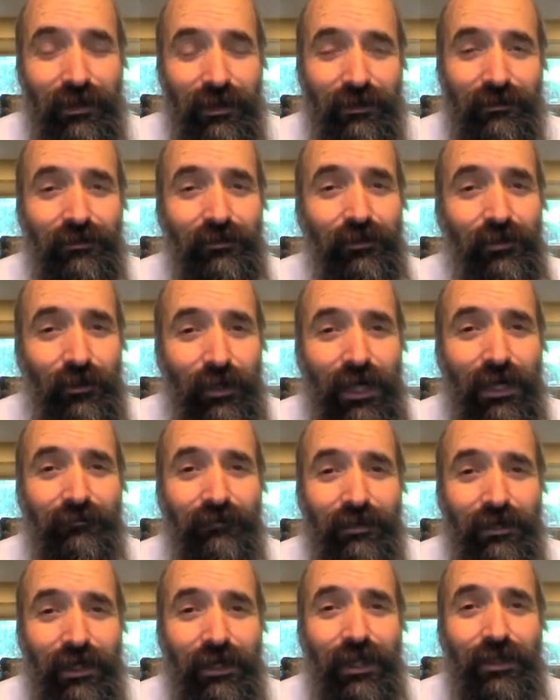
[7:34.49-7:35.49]
I know I
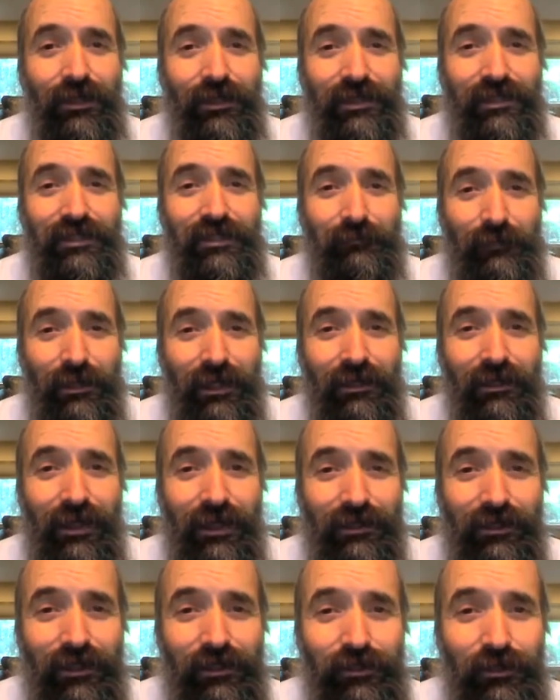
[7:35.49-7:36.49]
have a lot of things to bend
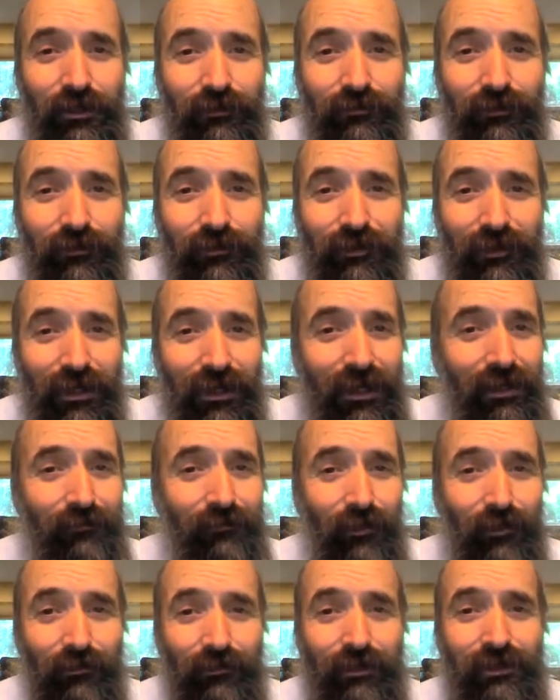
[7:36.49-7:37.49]
like that shofar, and I
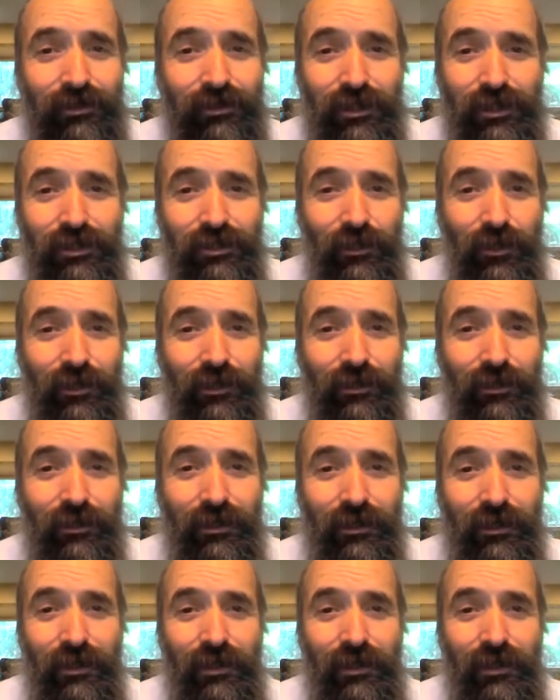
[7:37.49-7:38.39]
have only just started.